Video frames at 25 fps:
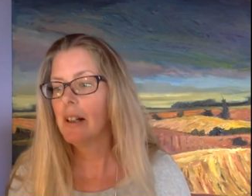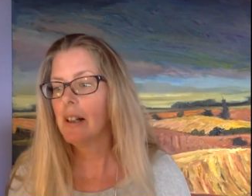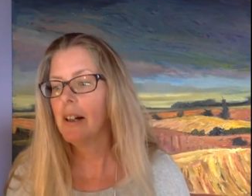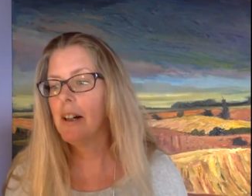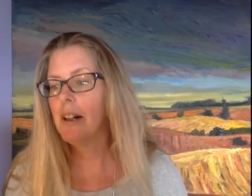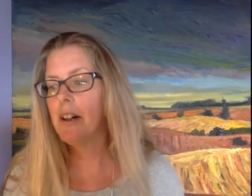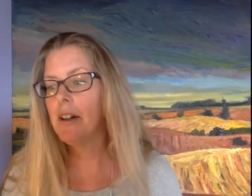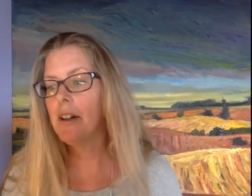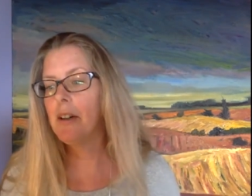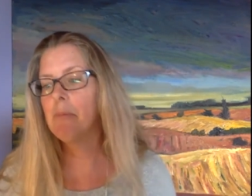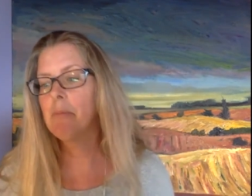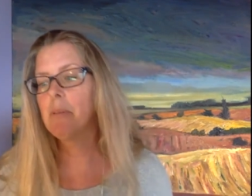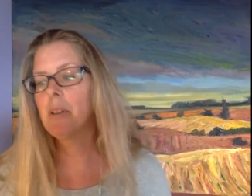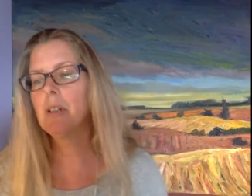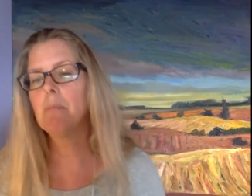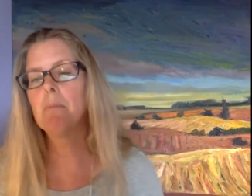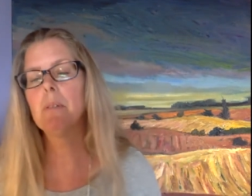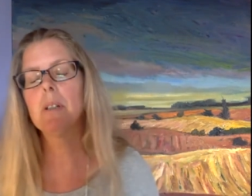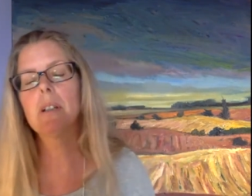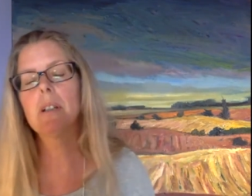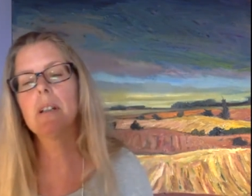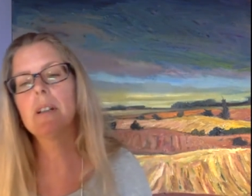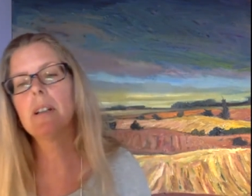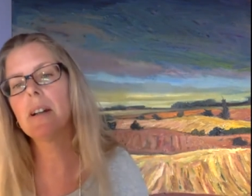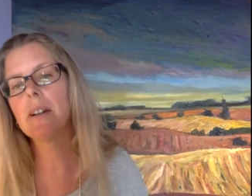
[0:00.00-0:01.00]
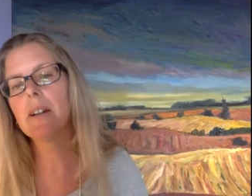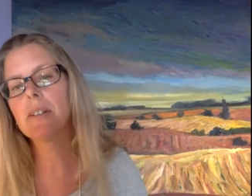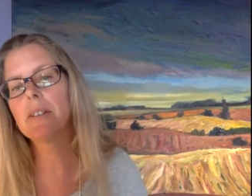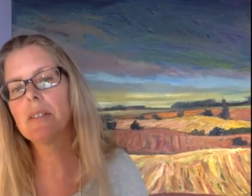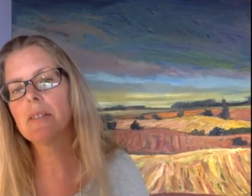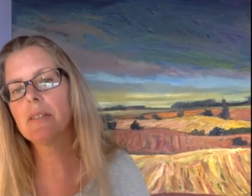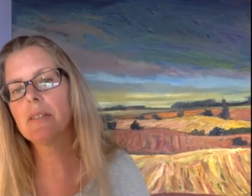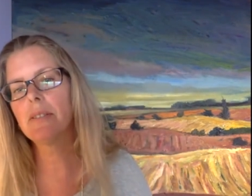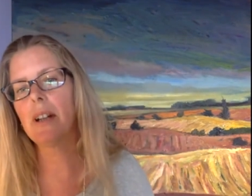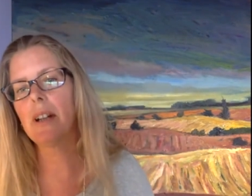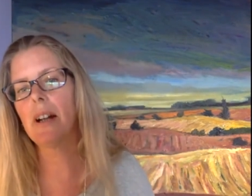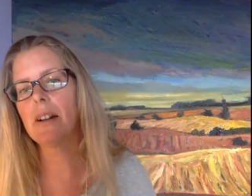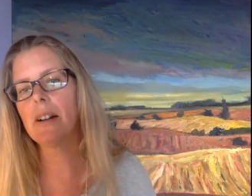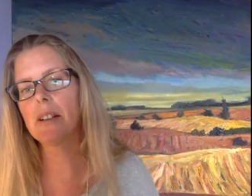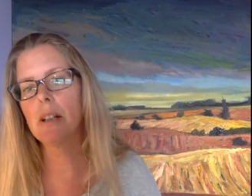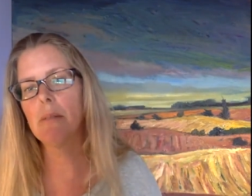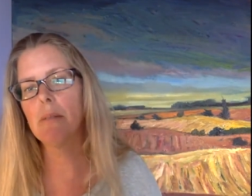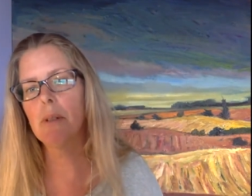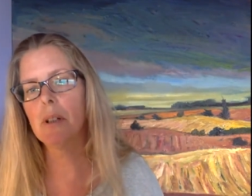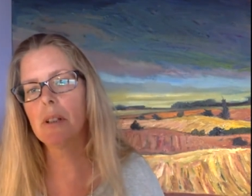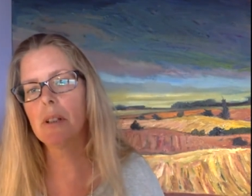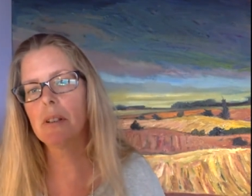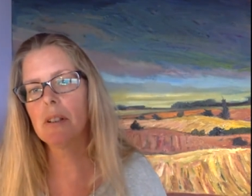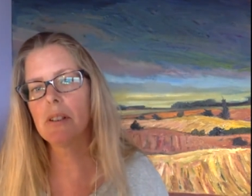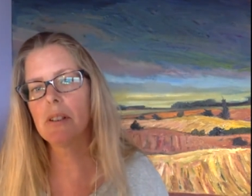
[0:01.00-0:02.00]
commit an act of
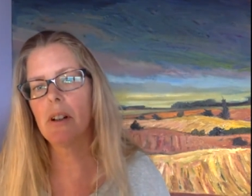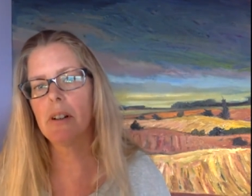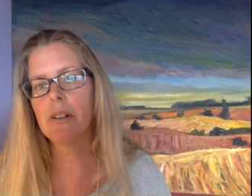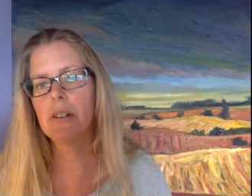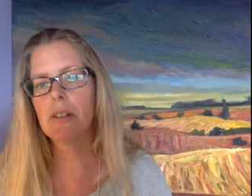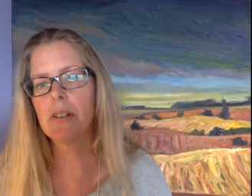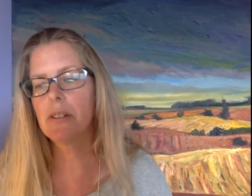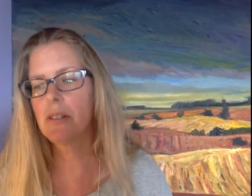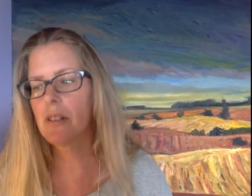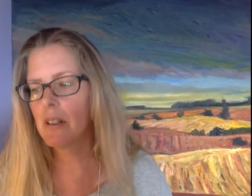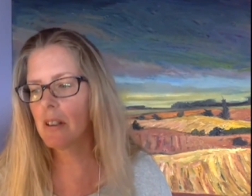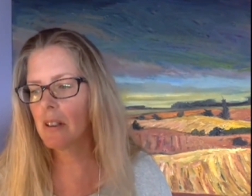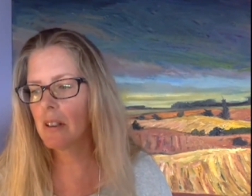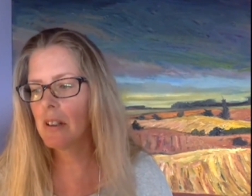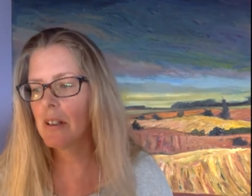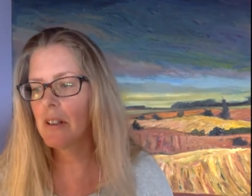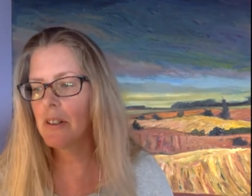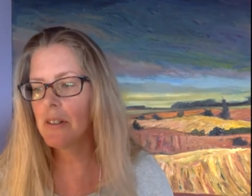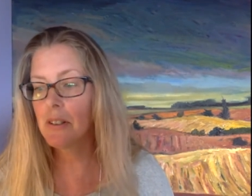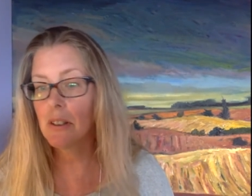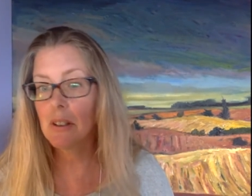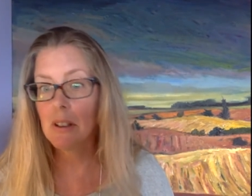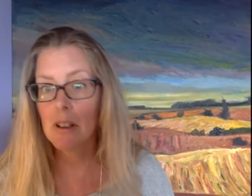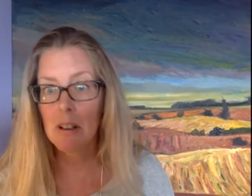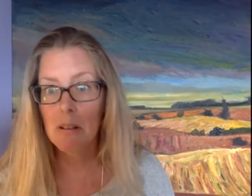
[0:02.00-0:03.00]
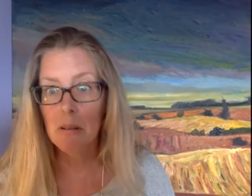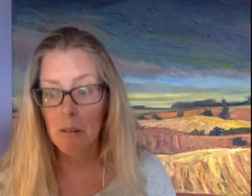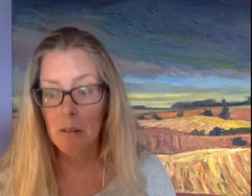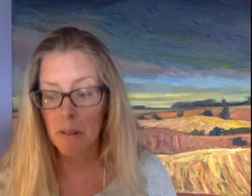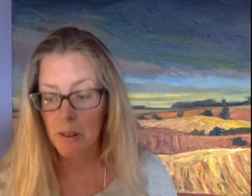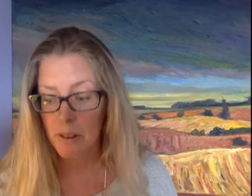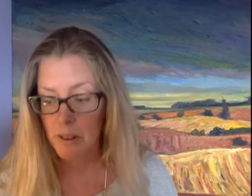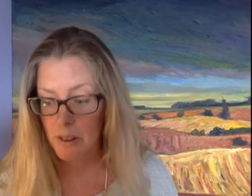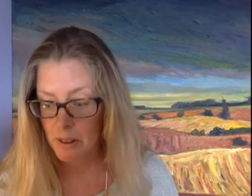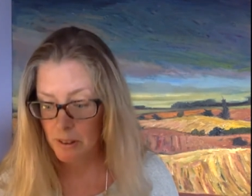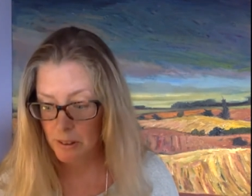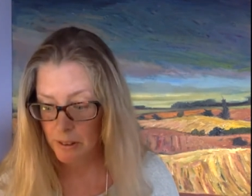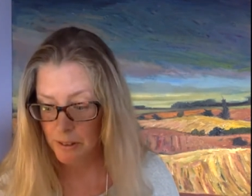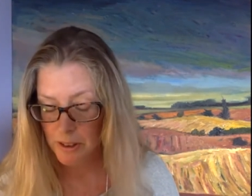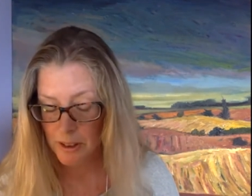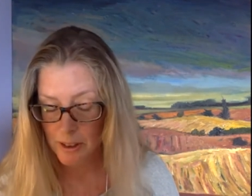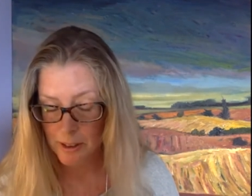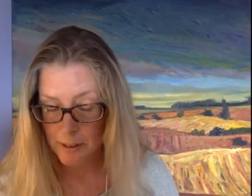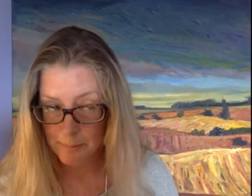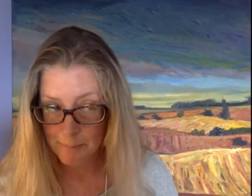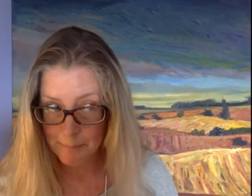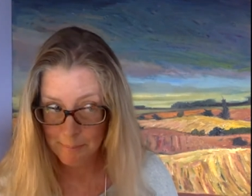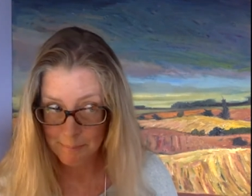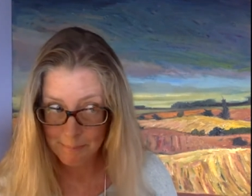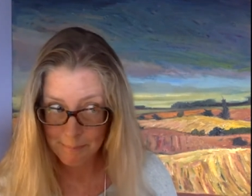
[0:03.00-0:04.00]
academic dishonesty is equally
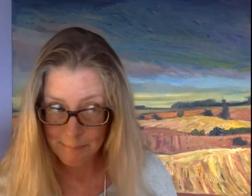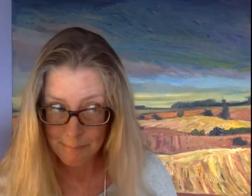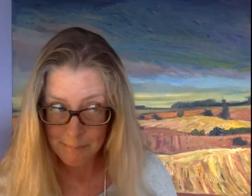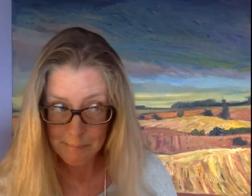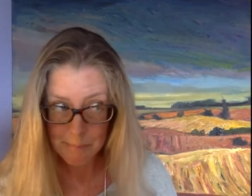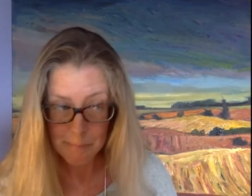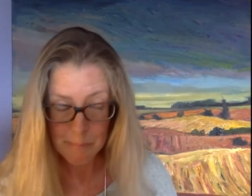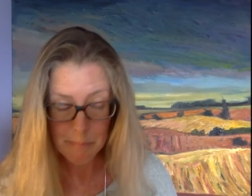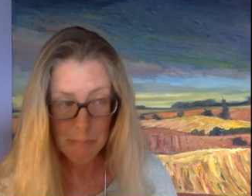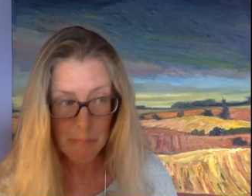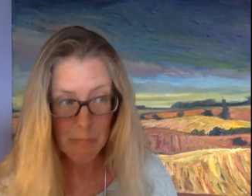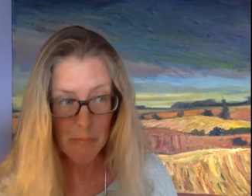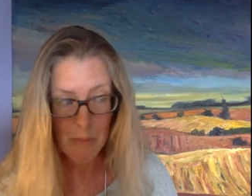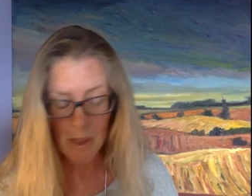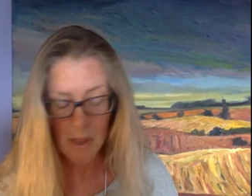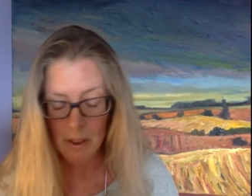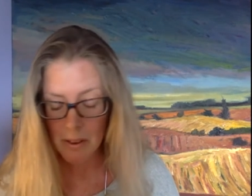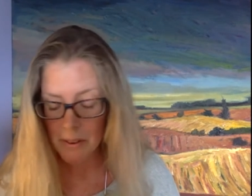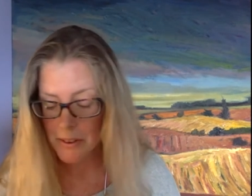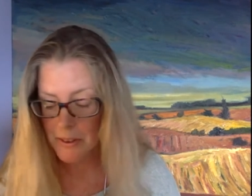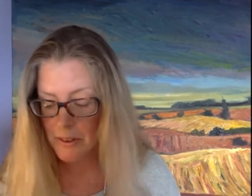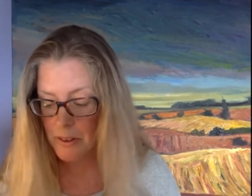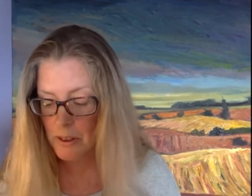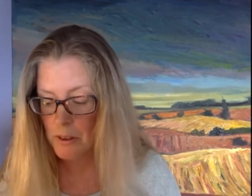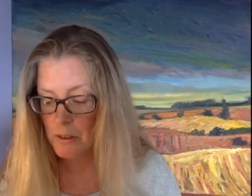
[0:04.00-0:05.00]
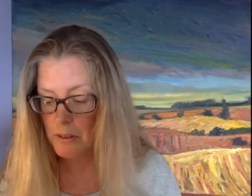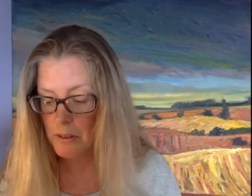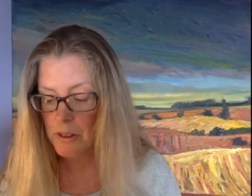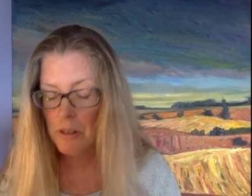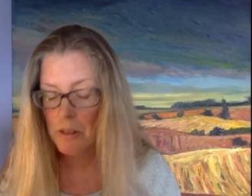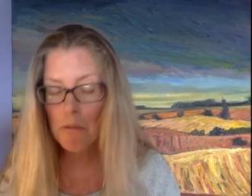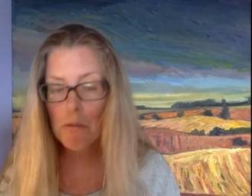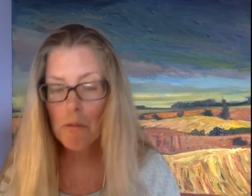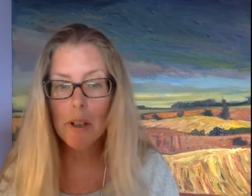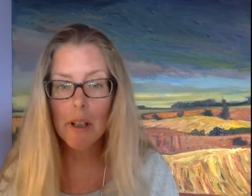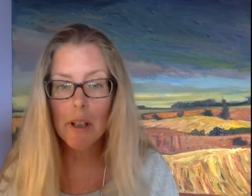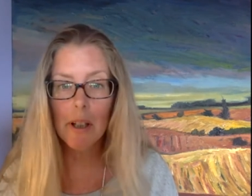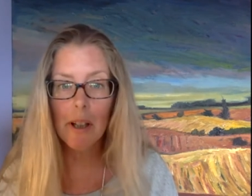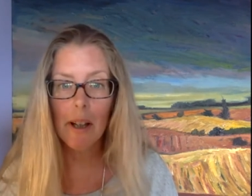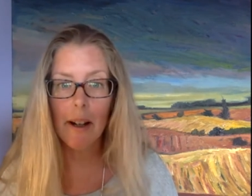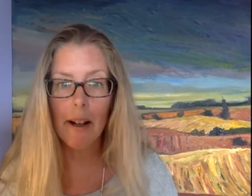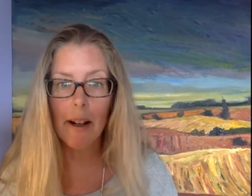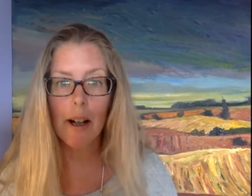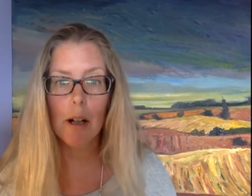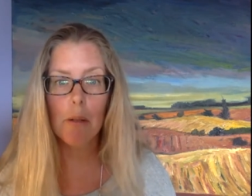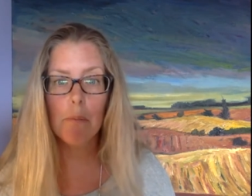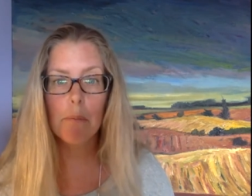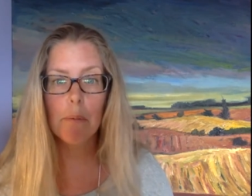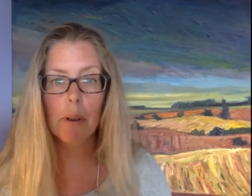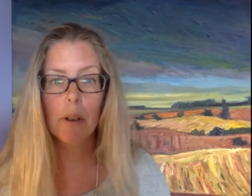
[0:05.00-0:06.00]
guilty. So to
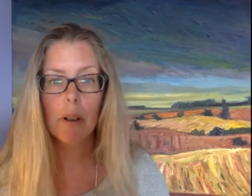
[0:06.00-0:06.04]
recap,